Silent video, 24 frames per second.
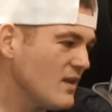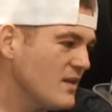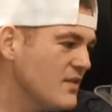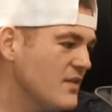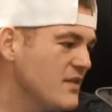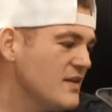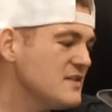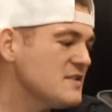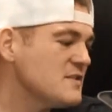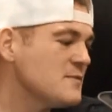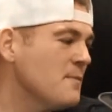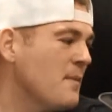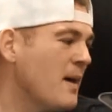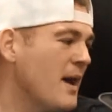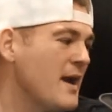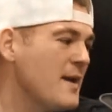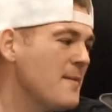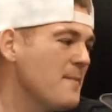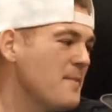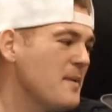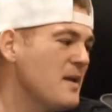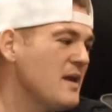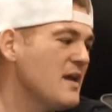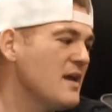This
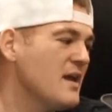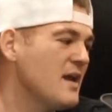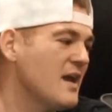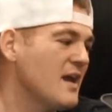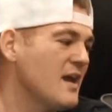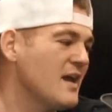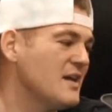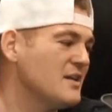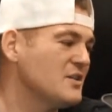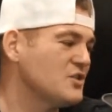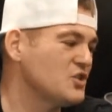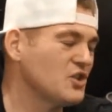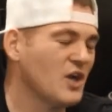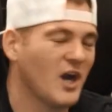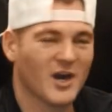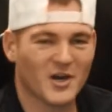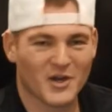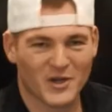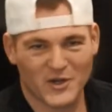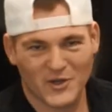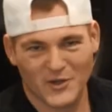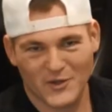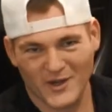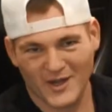might be a
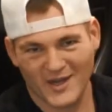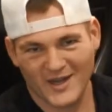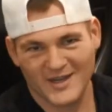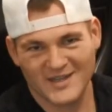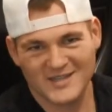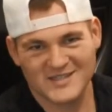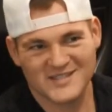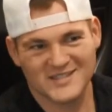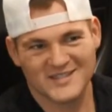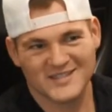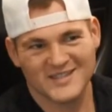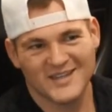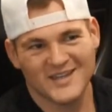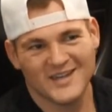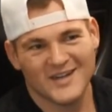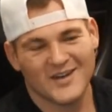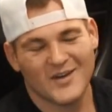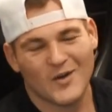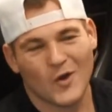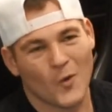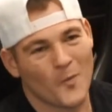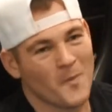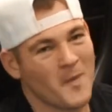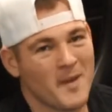shocker, you guys,
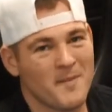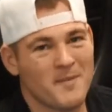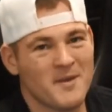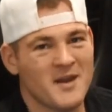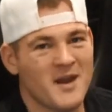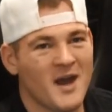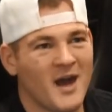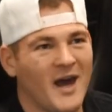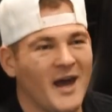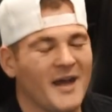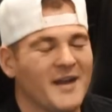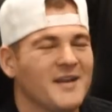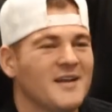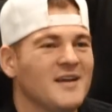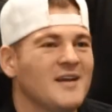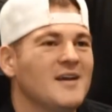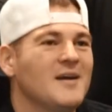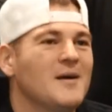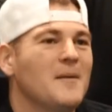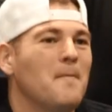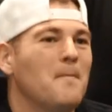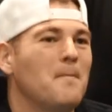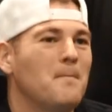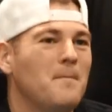or maybe not,
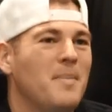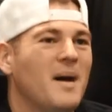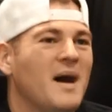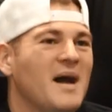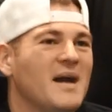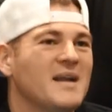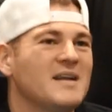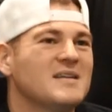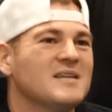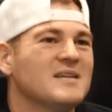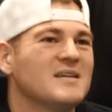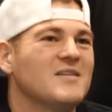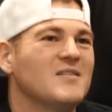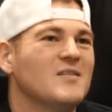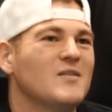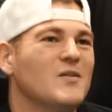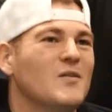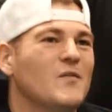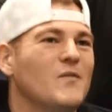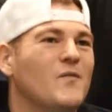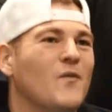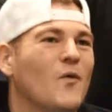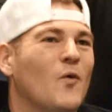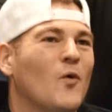but
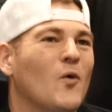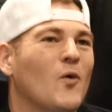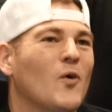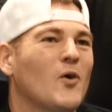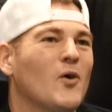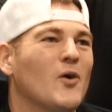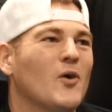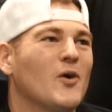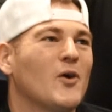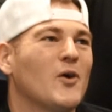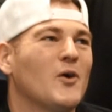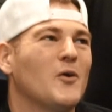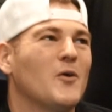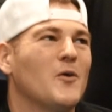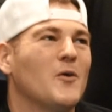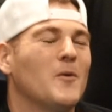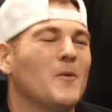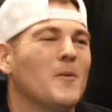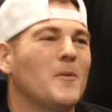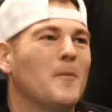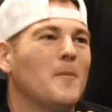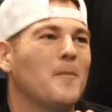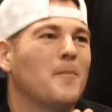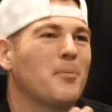for
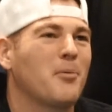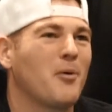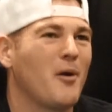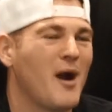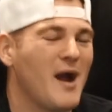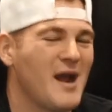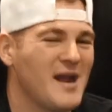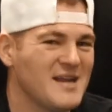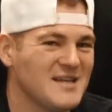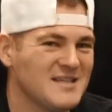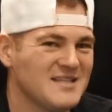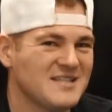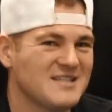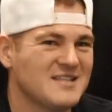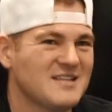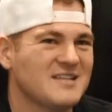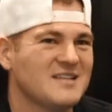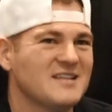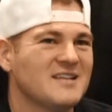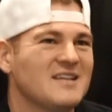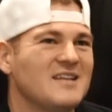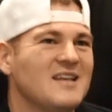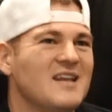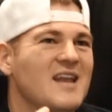
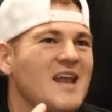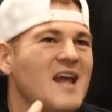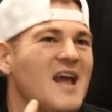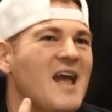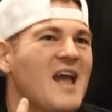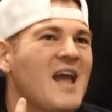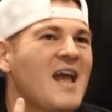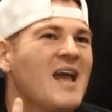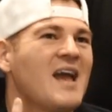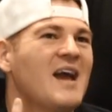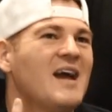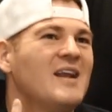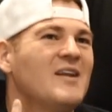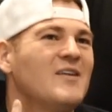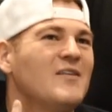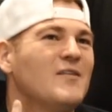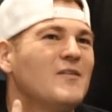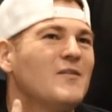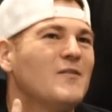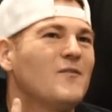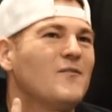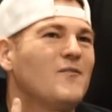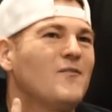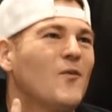price and
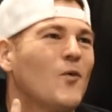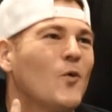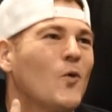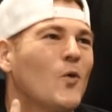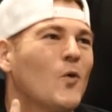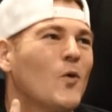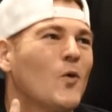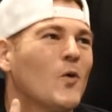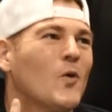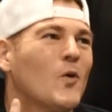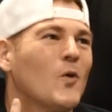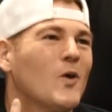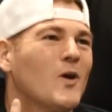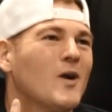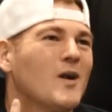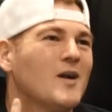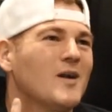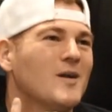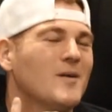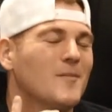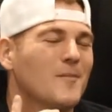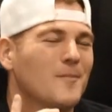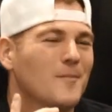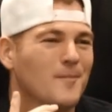for
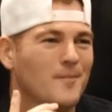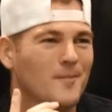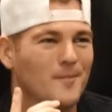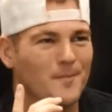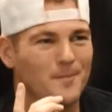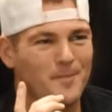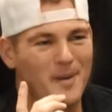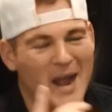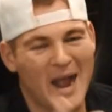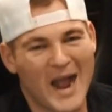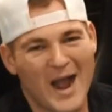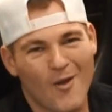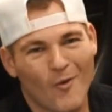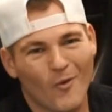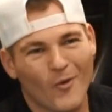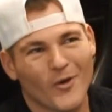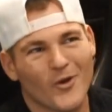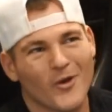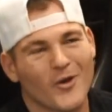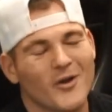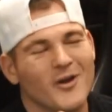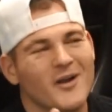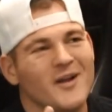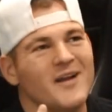
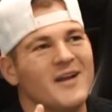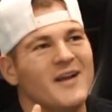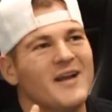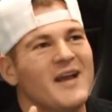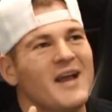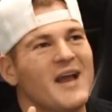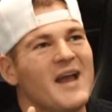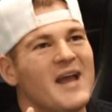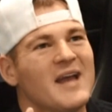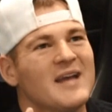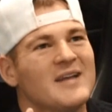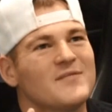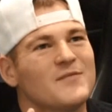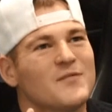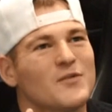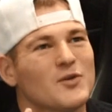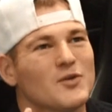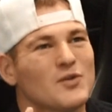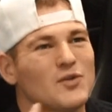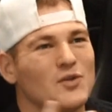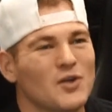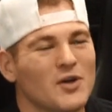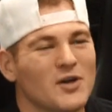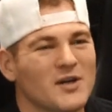power and
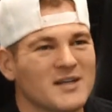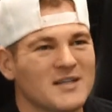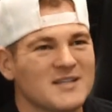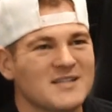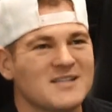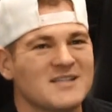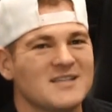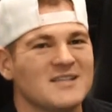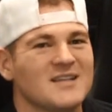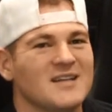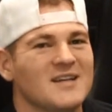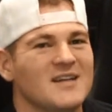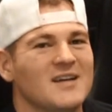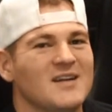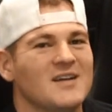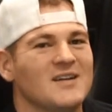for looks,